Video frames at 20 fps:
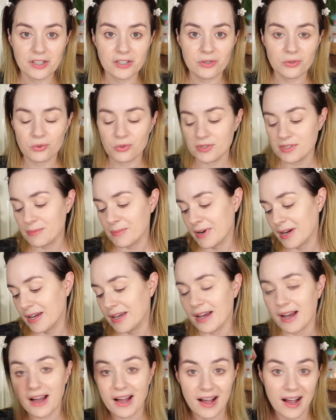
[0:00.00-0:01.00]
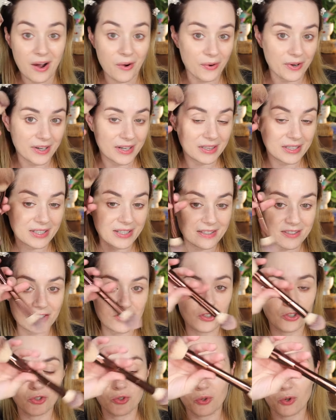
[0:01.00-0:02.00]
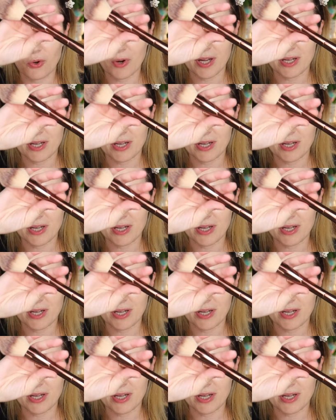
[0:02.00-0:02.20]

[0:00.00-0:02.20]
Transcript: use my Hourglass Dual